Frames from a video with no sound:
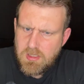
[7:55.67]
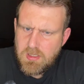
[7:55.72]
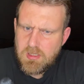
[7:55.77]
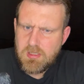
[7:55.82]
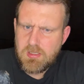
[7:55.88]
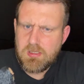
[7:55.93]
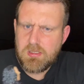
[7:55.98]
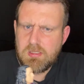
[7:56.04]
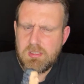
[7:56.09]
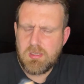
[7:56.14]

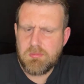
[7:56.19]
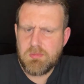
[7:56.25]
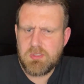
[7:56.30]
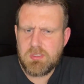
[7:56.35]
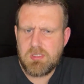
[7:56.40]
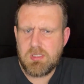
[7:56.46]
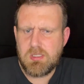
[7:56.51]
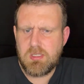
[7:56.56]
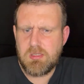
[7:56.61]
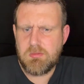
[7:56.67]

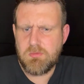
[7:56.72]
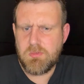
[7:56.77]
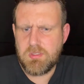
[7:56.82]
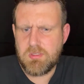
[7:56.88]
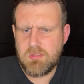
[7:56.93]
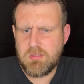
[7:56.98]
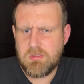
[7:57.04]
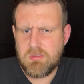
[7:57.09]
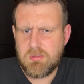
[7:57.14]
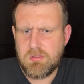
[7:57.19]
SummerSlam
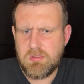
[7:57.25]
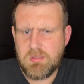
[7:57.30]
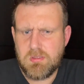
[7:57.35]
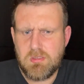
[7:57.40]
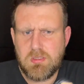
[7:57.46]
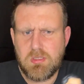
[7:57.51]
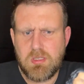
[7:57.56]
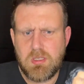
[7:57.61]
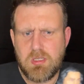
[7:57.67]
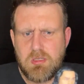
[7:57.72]
one
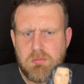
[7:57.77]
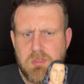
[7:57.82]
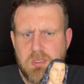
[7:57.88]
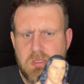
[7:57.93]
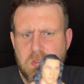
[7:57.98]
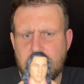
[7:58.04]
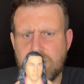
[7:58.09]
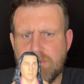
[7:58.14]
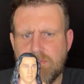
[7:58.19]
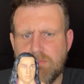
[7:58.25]
that came
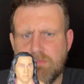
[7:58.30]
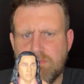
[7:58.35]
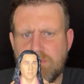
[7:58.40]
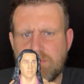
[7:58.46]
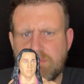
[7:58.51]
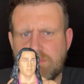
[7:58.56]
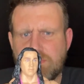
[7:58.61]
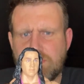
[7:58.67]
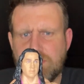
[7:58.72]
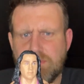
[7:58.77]
out?
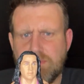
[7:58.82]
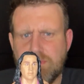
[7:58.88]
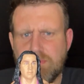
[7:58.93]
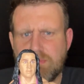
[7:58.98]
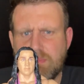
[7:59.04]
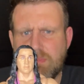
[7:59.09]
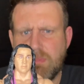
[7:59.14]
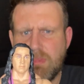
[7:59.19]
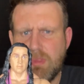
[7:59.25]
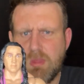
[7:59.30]

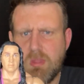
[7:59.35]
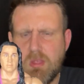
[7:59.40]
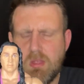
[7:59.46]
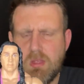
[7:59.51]
Is